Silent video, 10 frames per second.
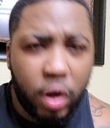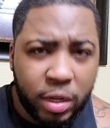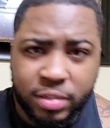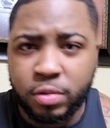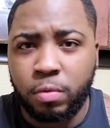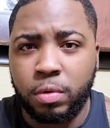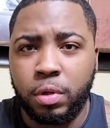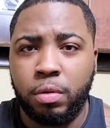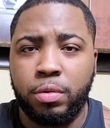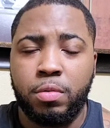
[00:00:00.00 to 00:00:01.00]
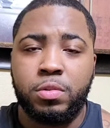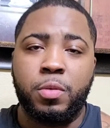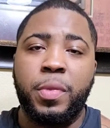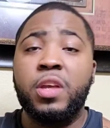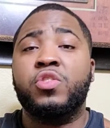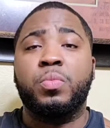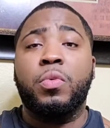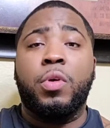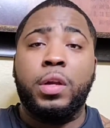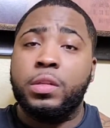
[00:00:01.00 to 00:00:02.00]
What's going on, YouTube? It's your
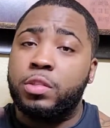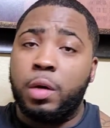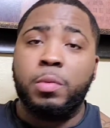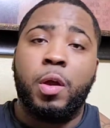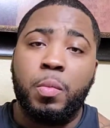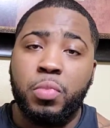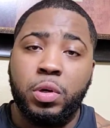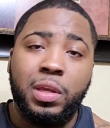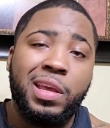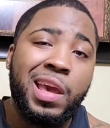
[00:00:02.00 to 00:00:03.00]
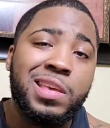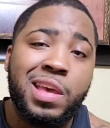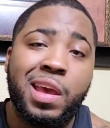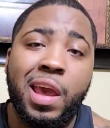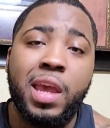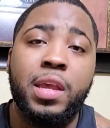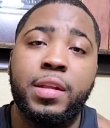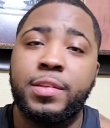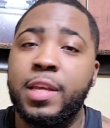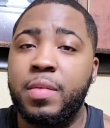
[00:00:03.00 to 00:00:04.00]
boy, RR-Boogie, aka
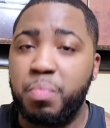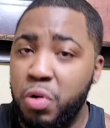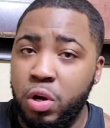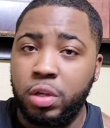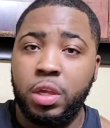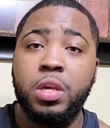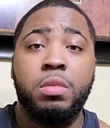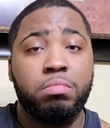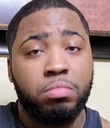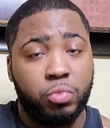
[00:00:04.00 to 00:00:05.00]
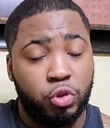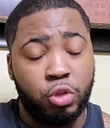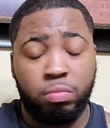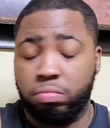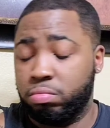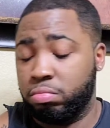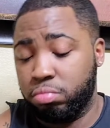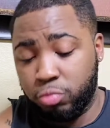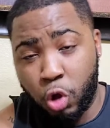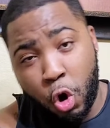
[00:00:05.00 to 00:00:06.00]
Deep Boogie. You
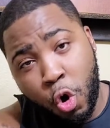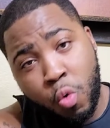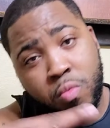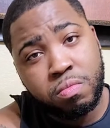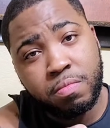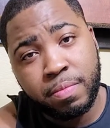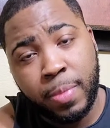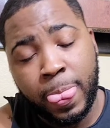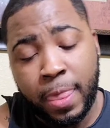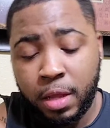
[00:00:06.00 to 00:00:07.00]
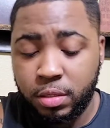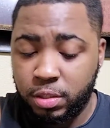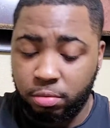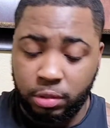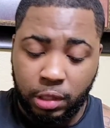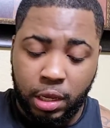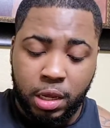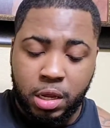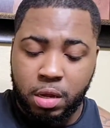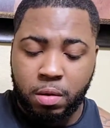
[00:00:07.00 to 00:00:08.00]
know? So
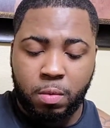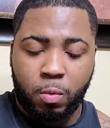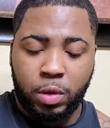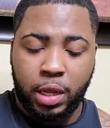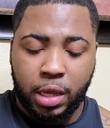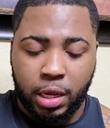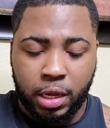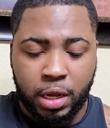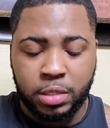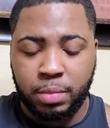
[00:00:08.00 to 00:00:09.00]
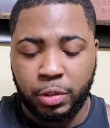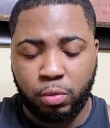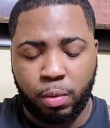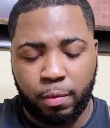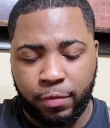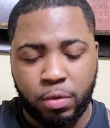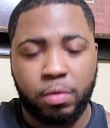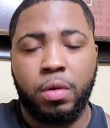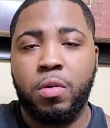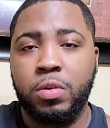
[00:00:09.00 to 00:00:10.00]
today, what I got, guys, I'm going to do a review
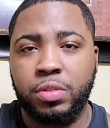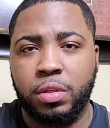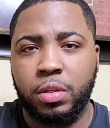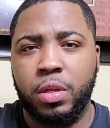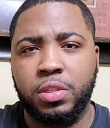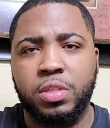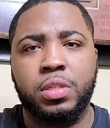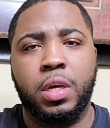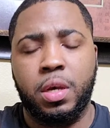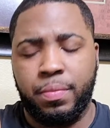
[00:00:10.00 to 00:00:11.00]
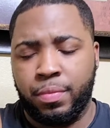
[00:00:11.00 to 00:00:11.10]
on a holster that I just got.